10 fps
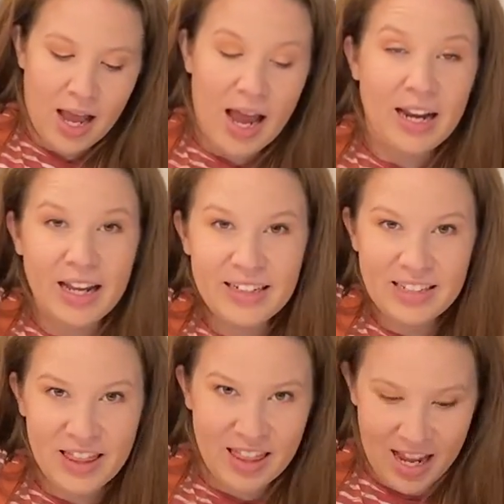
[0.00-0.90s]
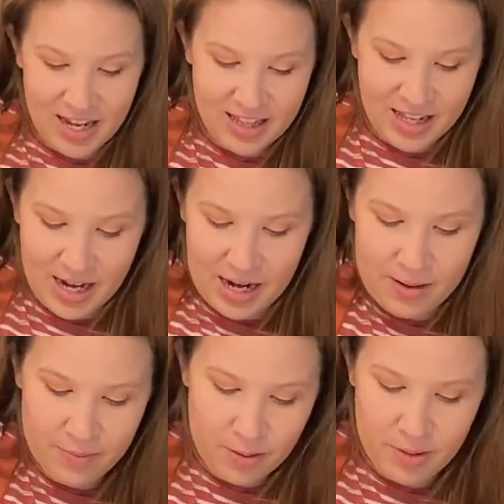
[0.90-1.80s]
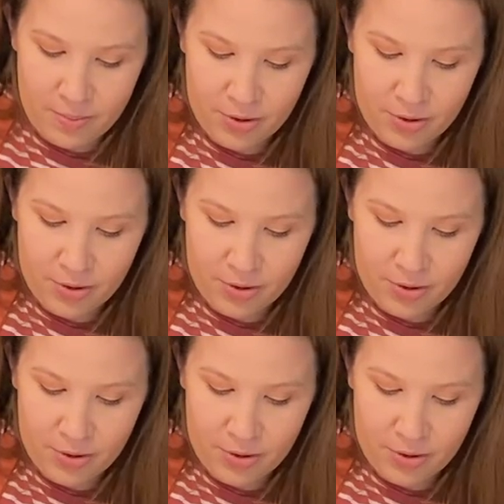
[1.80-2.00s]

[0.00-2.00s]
I like to think that I am the be